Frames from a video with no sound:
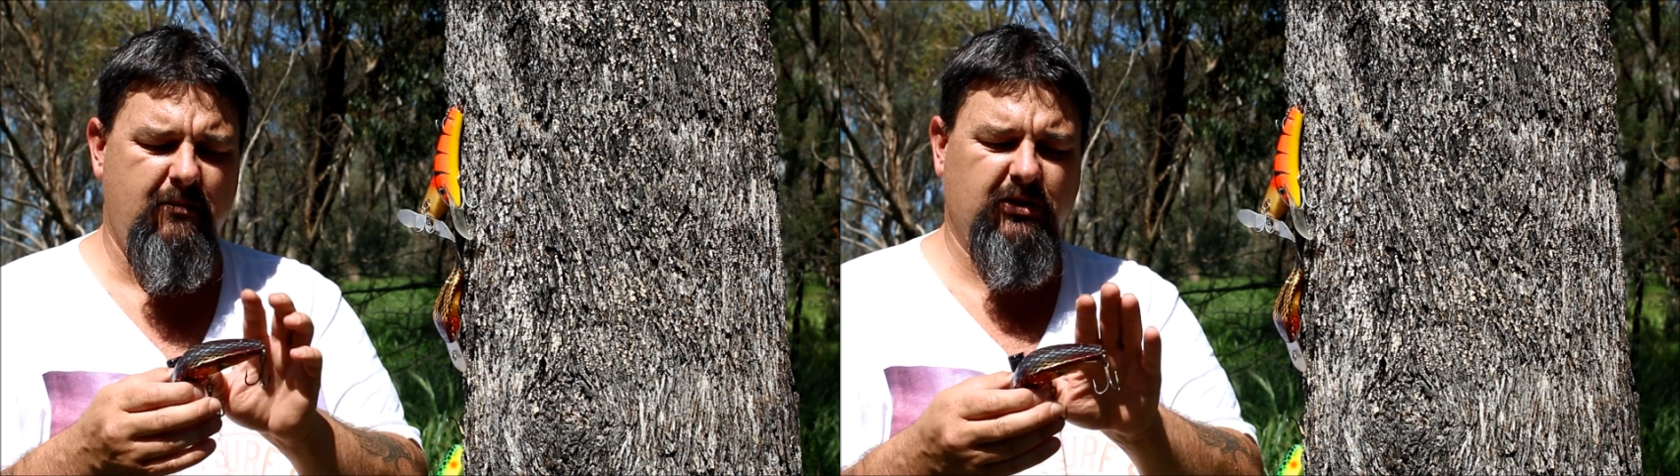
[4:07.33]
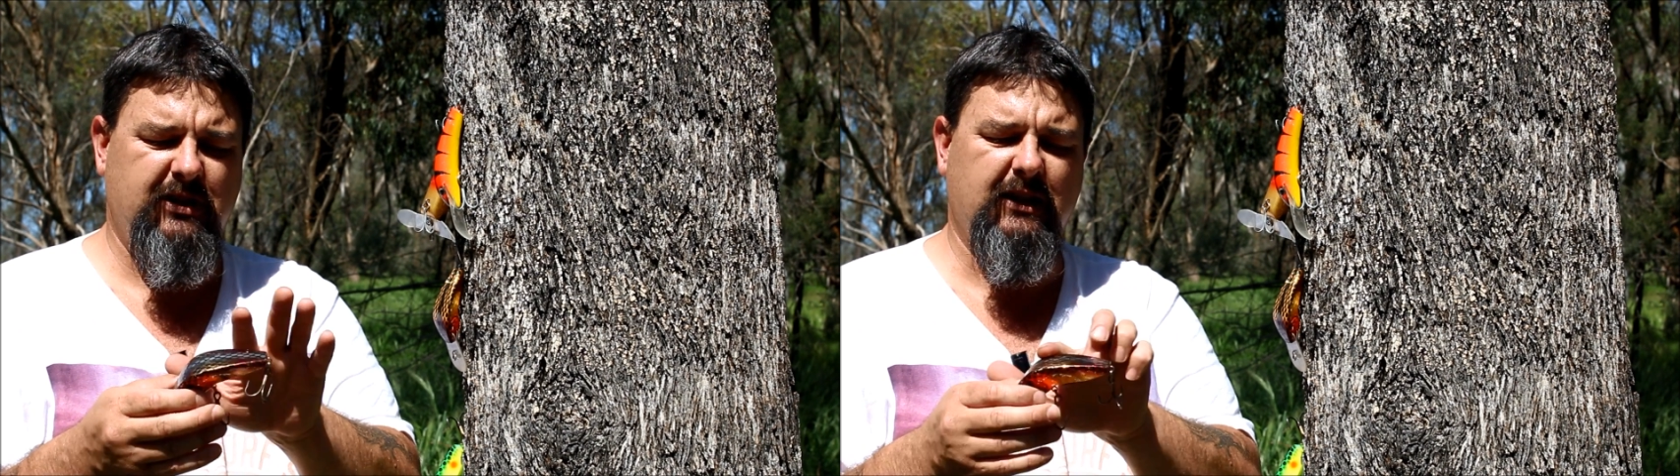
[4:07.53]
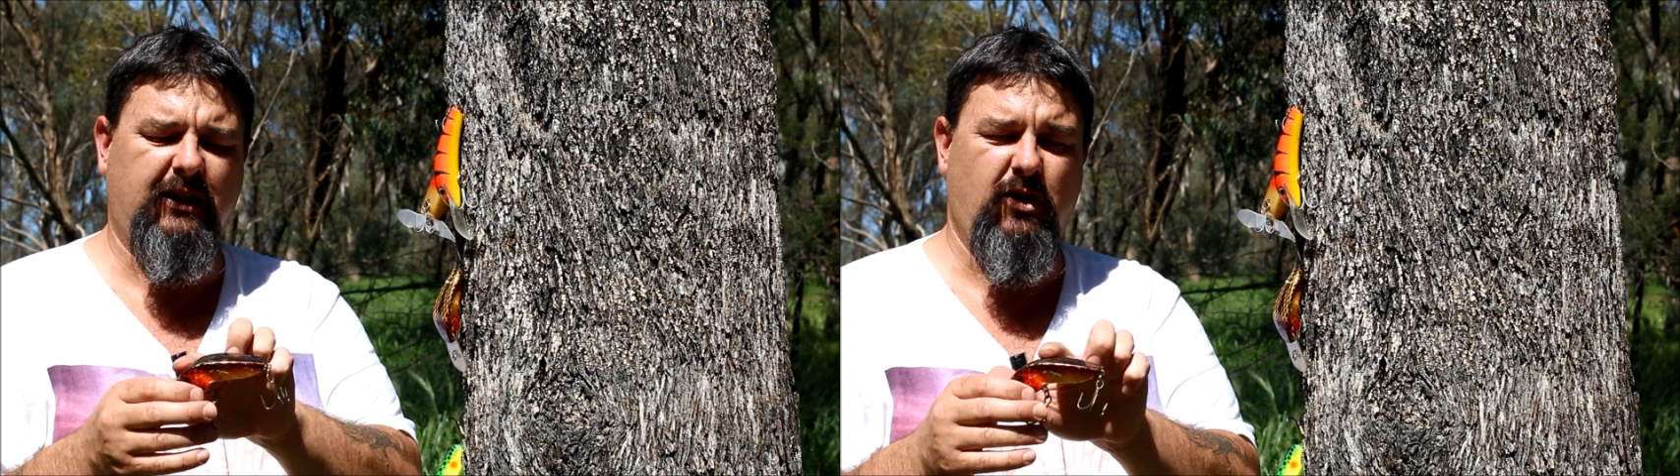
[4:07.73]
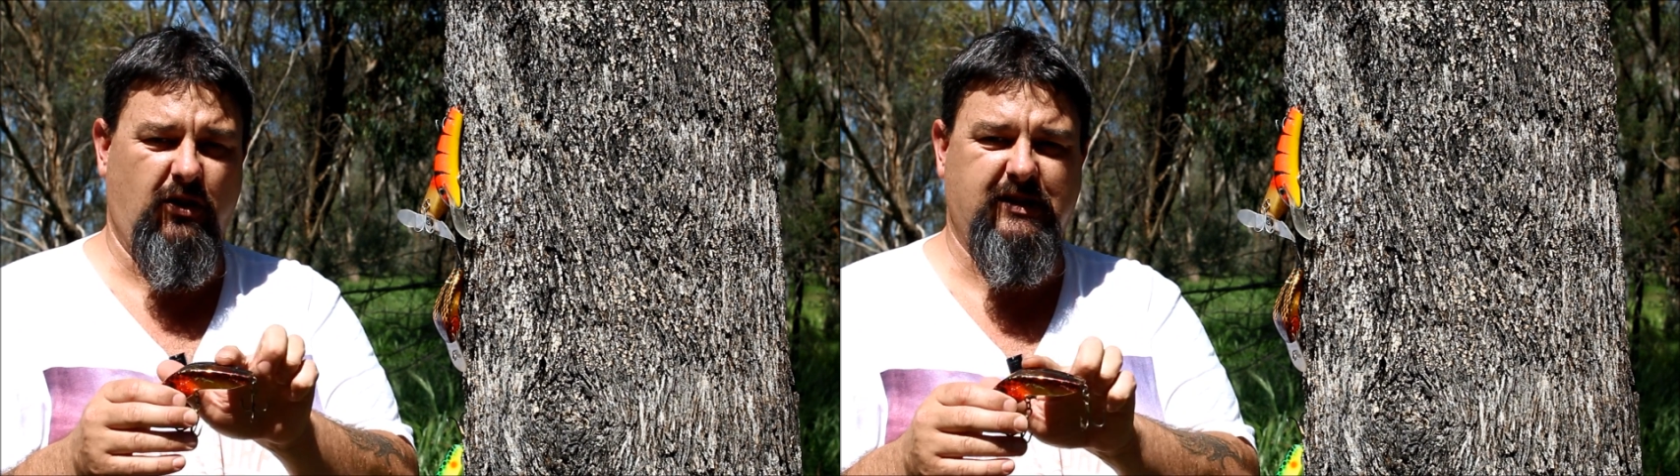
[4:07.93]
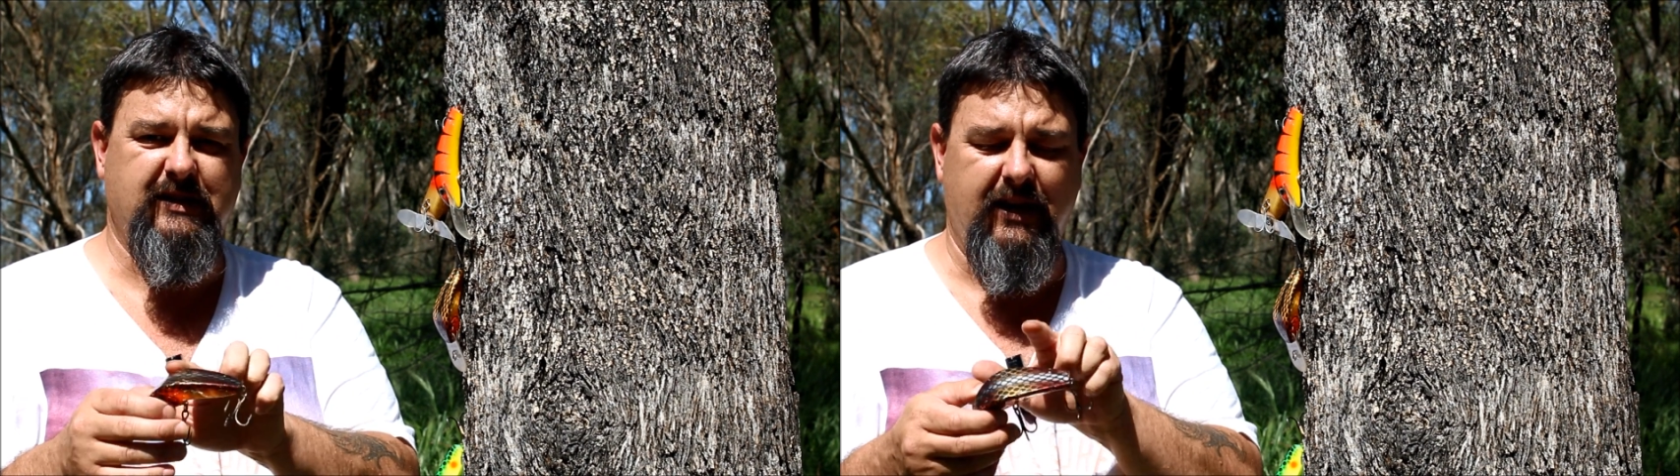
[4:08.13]
particularly
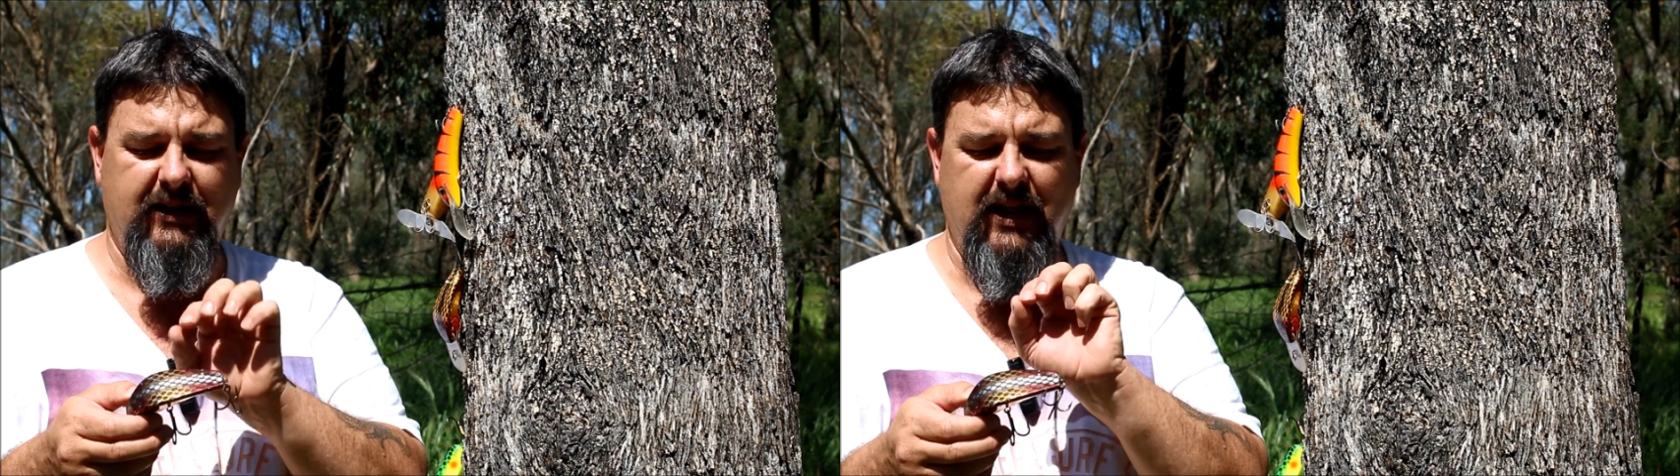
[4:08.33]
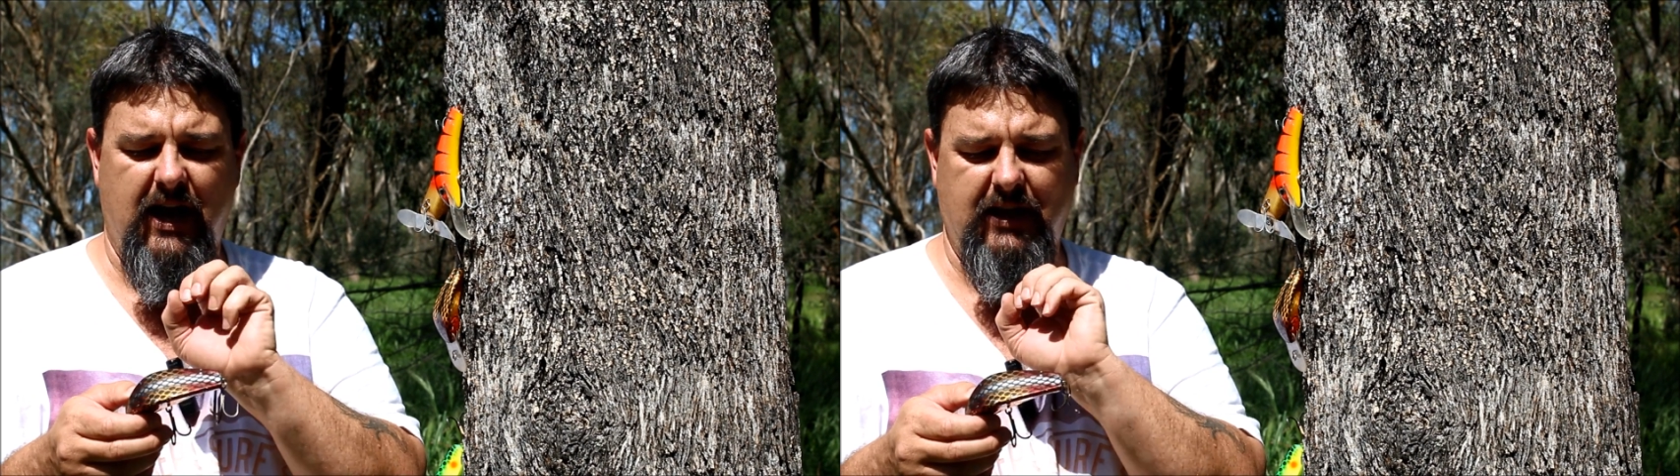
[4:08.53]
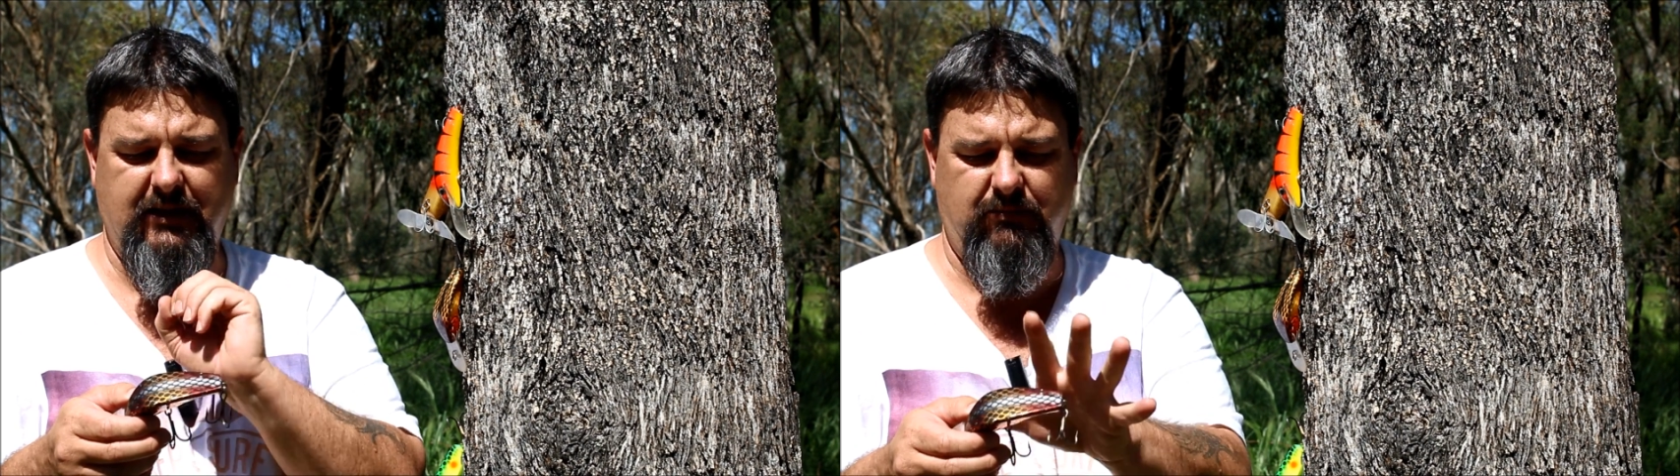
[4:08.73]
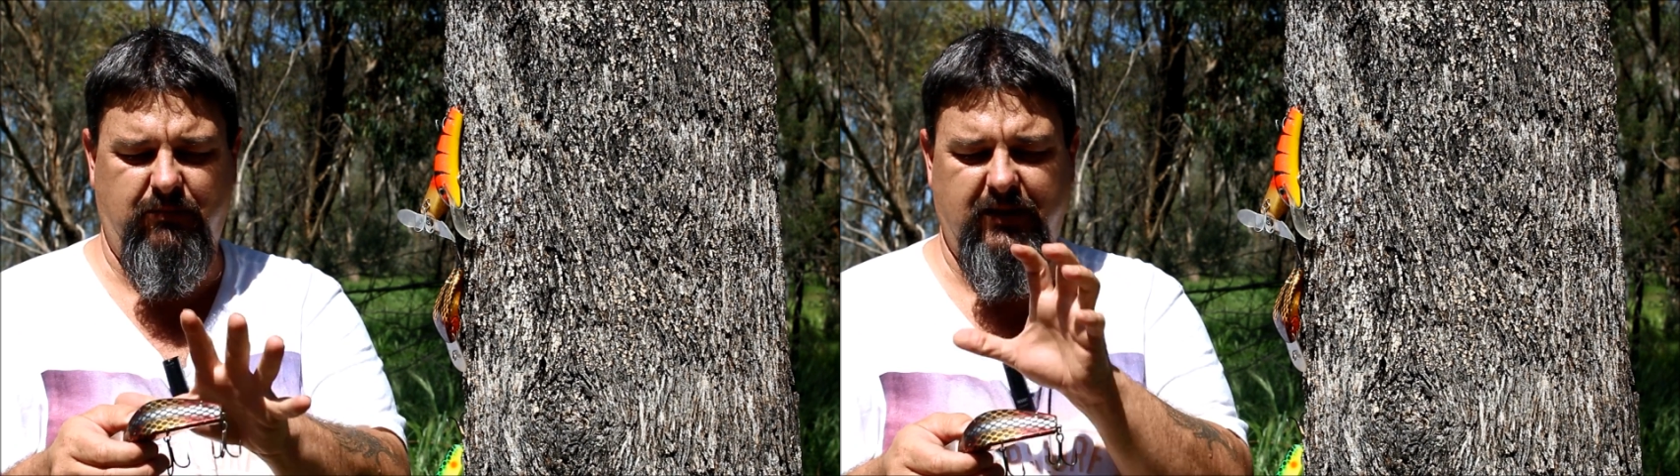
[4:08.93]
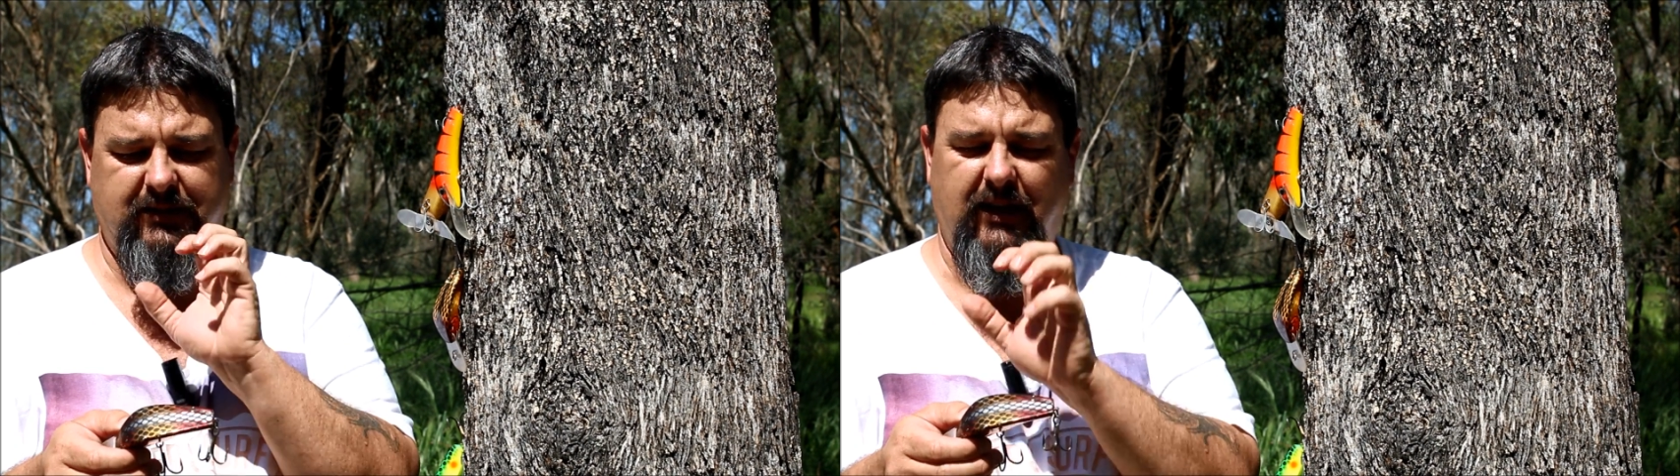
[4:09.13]
on sunny days where the